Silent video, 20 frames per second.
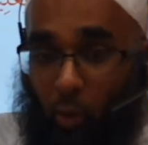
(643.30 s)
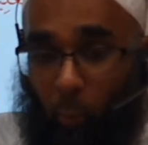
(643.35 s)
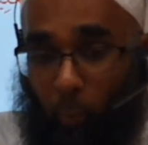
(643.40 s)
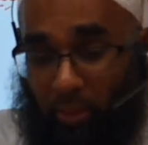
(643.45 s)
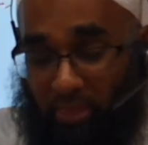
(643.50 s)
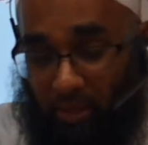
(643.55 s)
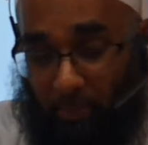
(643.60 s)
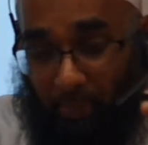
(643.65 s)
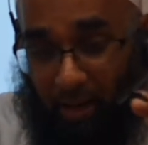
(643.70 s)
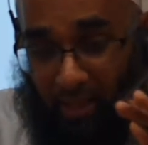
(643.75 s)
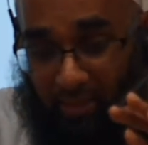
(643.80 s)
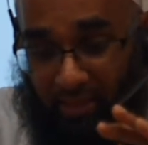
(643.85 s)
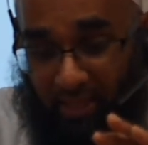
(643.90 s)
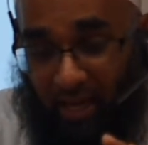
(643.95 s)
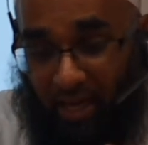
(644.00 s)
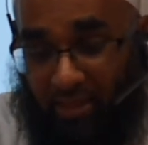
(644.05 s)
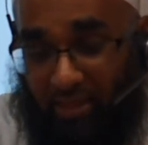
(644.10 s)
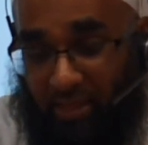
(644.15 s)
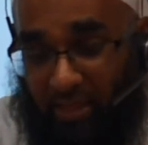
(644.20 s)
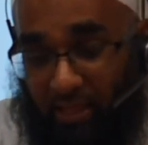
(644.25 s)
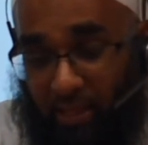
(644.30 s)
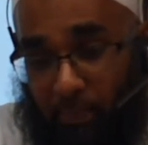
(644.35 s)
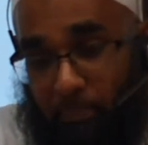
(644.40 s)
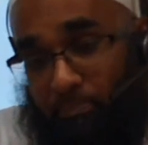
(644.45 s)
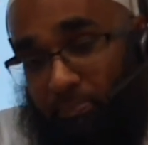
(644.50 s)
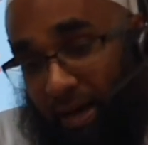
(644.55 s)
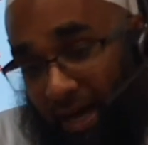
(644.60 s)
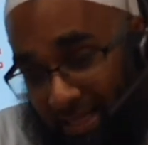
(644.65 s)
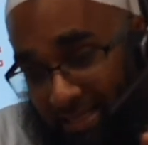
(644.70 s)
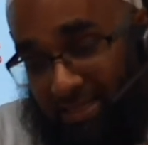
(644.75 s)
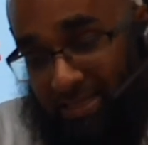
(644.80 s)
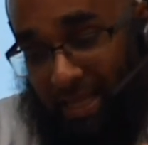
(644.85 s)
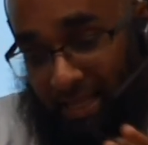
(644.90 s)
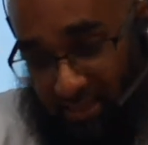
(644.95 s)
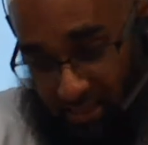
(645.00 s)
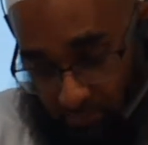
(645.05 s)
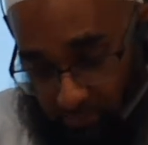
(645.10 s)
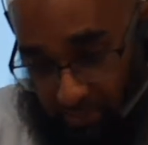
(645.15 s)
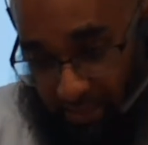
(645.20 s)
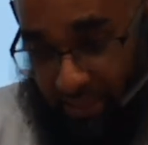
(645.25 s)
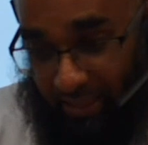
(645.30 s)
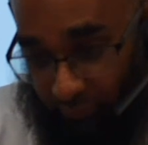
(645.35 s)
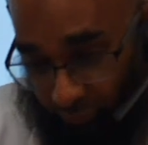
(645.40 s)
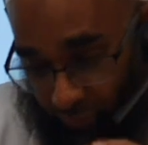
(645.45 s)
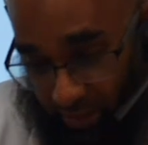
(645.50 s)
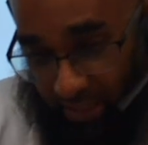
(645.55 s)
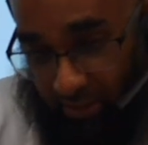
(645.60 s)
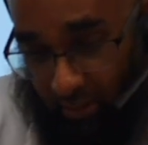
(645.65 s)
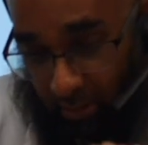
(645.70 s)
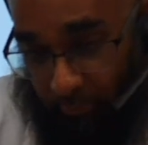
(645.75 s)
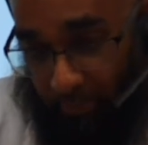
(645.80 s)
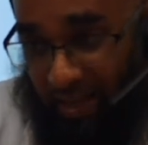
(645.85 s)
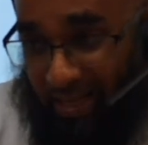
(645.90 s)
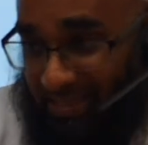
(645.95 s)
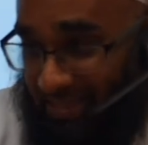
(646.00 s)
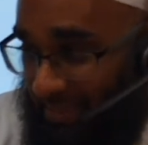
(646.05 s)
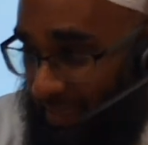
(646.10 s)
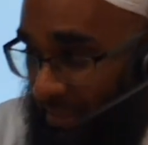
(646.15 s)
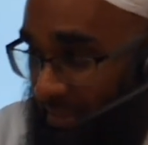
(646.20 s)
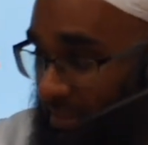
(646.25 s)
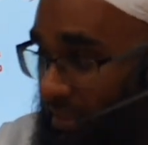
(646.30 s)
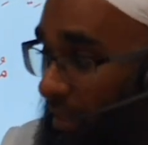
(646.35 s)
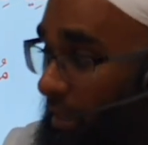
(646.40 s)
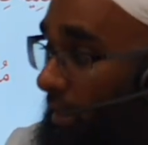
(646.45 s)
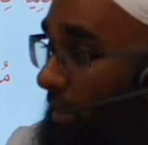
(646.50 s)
When the madhi has a past tense meaning, related past tense,